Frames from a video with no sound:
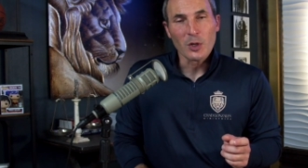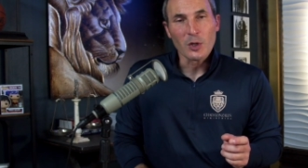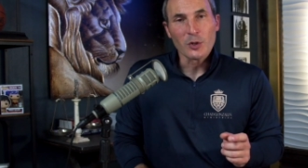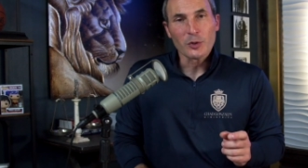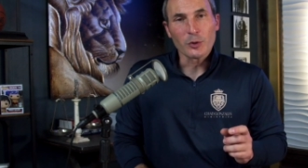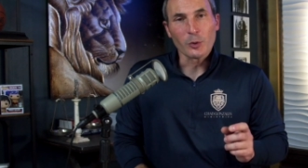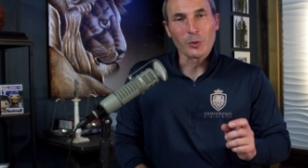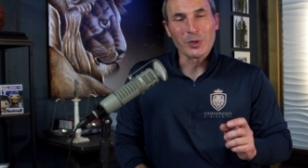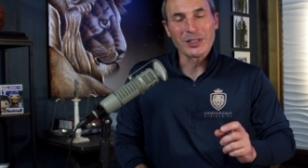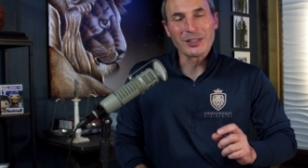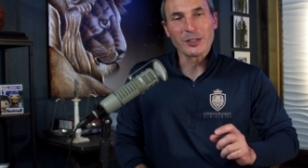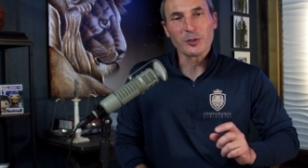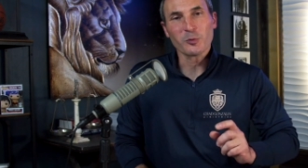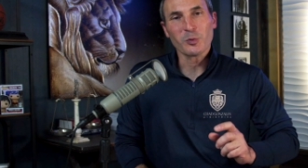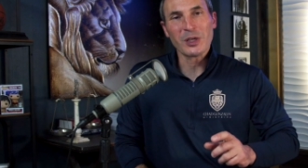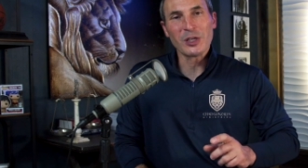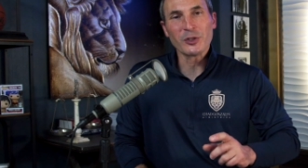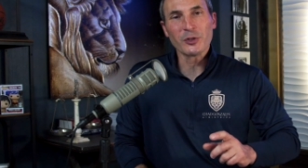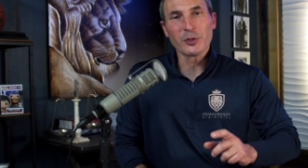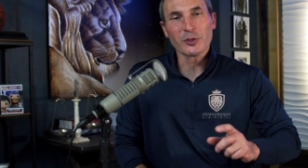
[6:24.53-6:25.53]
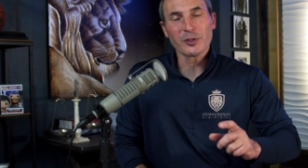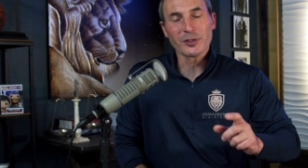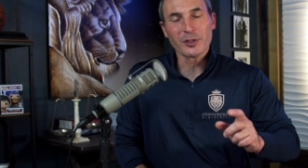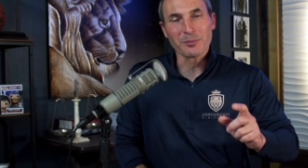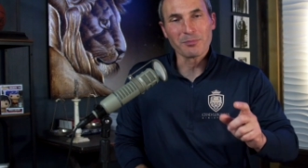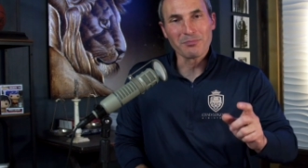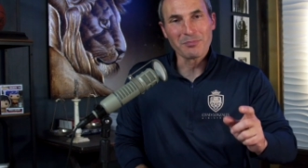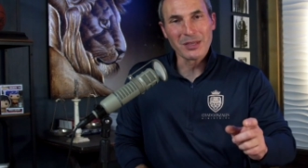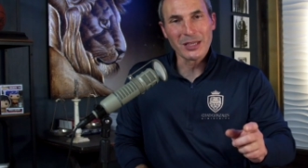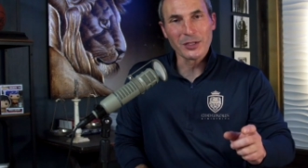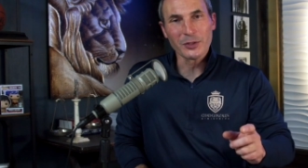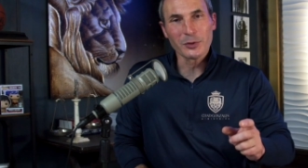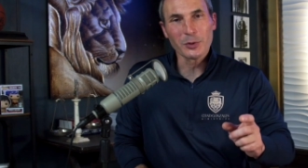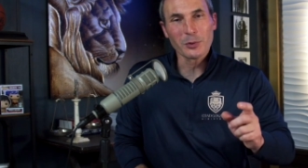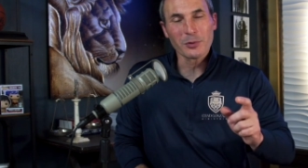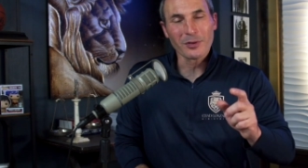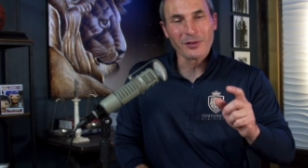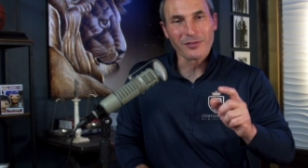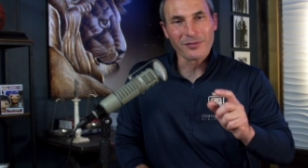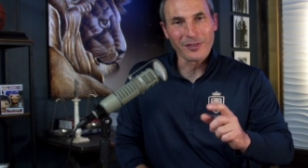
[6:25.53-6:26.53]
So he says we should submit
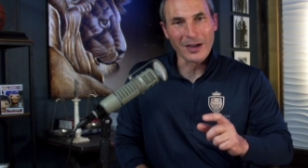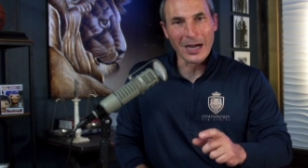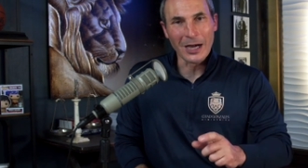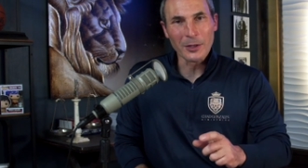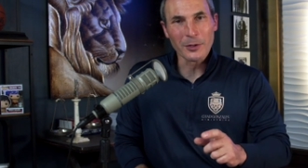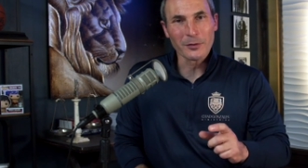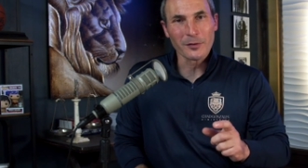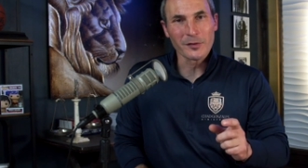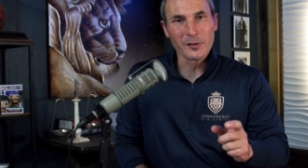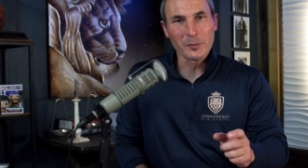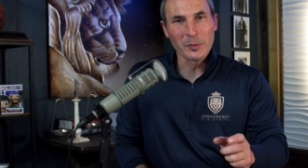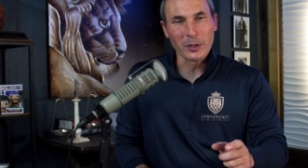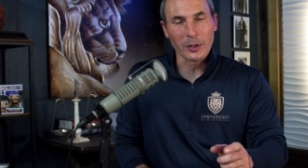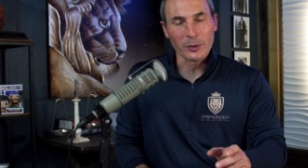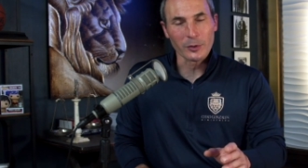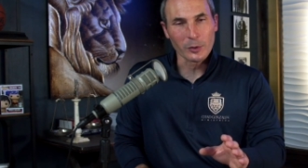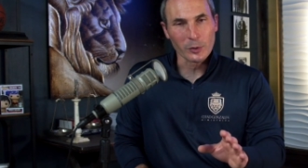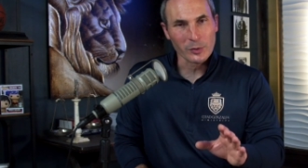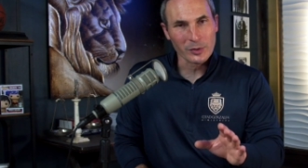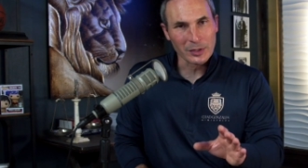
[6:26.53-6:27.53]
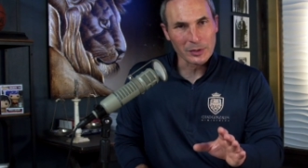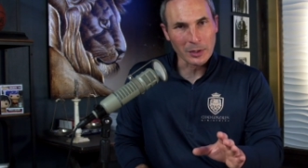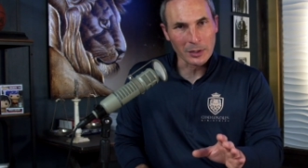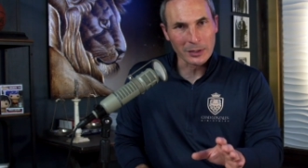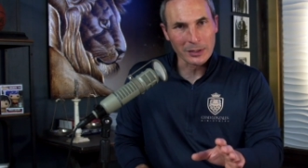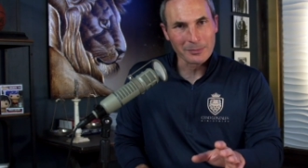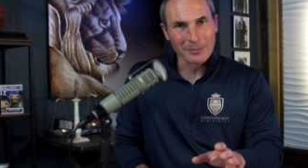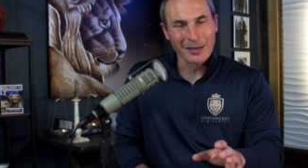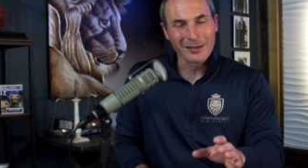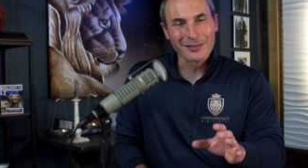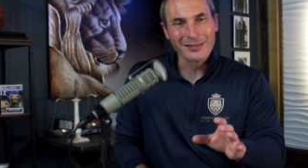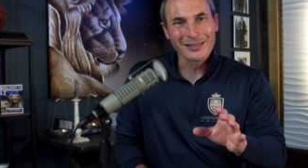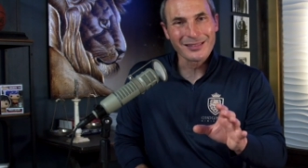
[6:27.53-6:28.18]
to the Father of spirits. Who's he talking about?